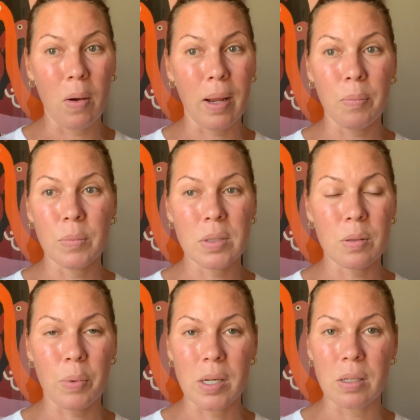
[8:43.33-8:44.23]
I'm
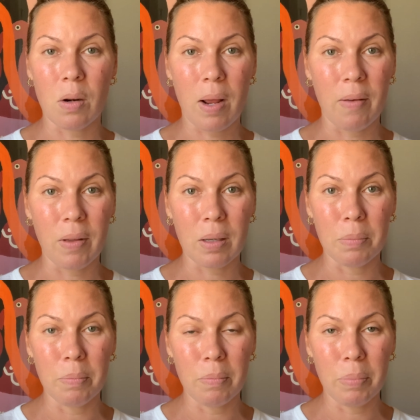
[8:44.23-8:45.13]
surprised I don't have like a
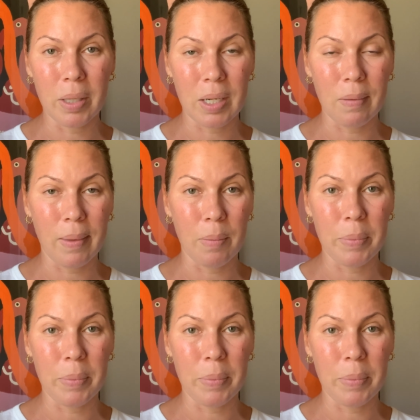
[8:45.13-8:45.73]
bloody lip